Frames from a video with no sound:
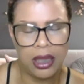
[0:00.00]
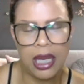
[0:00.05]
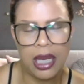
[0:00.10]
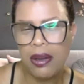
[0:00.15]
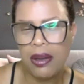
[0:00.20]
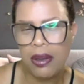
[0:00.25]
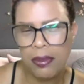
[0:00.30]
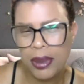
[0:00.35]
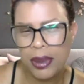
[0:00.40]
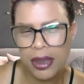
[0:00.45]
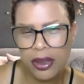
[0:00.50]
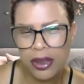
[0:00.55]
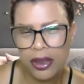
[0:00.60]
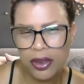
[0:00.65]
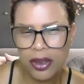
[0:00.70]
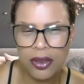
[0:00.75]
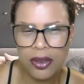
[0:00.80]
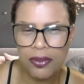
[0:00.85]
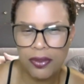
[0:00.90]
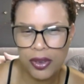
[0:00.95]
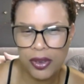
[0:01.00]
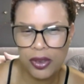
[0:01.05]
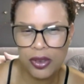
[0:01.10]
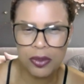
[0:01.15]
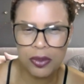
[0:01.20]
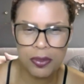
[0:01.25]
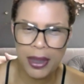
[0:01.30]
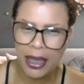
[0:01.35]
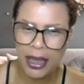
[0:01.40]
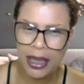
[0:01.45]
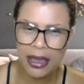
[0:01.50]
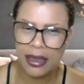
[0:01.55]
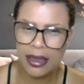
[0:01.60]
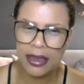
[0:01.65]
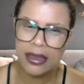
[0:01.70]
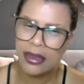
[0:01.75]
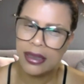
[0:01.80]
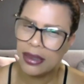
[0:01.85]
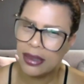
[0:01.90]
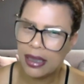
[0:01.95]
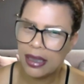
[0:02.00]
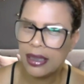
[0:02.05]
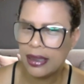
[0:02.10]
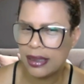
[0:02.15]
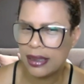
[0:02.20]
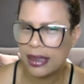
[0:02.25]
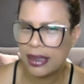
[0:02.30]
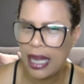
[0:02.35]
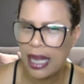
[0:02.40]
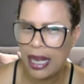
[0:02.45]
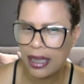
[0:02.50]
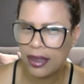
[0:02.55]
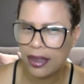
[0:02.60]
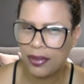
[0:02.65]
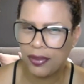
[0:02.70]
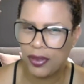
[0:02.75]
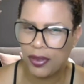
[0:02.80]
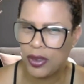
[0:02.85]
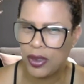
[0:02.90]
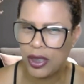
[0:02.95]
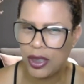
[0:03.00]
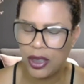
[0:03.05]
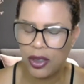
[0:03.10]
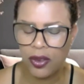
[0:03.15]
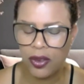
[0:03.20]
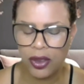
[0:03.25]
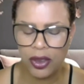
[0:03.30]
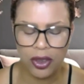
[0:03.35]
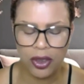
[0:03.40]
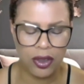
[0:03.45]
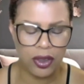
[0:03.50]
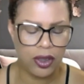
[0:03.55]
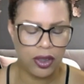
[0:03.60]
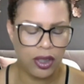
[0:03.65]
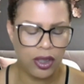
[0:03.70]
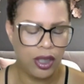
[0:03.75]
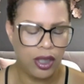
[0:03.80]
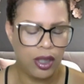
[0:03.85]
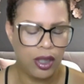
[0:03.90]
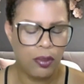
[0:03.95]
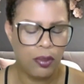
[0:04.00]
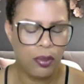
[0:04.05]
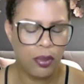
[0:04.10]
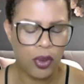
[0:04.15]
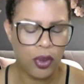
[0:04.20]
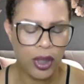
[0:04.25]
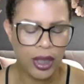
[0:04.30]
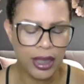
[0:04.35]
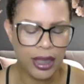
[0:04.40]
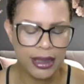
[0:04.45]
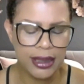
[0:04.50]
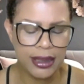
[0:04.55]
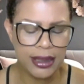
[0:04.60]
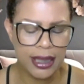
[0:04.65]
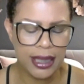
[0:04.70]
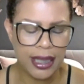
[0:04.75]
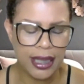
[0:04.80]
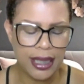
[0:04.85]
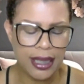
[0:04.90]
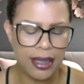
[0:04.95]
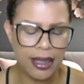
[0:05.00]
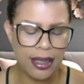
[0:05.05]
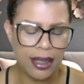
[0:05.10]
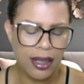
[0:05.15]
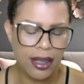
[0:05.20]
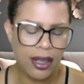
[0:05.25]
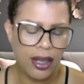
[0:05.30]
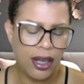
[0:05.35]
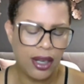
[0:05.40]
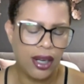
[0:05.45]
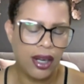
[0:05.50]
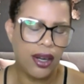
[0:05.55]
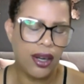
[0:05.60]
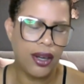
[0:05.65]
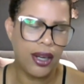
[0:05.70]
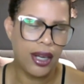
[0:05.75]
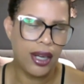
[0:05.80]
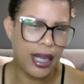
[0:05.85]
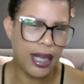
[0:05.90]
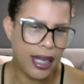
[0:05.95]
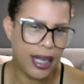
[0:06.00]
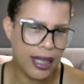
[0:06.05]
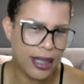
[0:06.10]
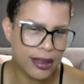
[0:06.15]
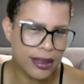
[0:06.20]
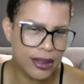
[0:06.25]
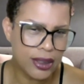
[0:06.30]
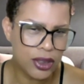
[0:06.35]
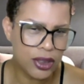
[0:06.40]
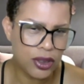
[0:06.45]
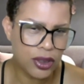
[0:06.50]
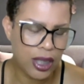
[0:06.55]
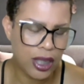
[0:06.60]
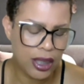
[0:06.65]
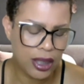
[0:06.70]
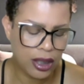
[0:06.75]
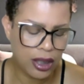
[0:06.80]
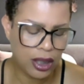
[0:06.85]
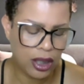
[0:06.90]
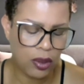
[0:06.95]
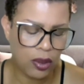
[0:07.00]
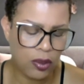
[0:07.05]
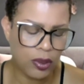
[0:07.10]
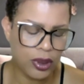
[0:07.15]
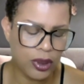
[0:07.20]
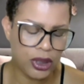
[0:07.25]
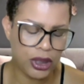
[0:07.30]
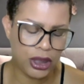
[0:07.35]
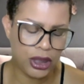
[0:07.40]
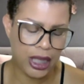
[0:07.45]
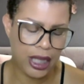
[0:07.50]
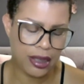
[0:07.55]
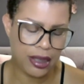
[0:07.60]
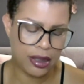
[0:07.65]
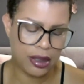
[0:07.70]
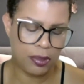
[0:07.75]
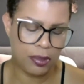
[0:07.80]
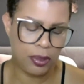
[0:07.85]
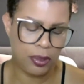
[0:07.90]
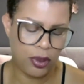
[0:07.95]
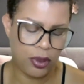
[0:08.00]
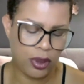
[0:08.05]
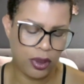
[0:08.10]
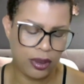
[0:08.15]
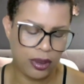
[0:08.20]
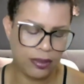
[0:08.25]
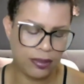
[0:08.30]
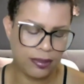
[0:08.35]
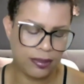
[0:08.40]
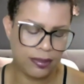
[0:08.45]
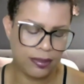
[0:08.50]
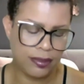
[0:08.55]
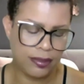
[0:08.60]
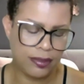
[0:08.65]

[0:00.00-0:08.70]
Now I'm a little confused by it. It's a lot confusing going on. Morgan said her ex is trying to lower the child support,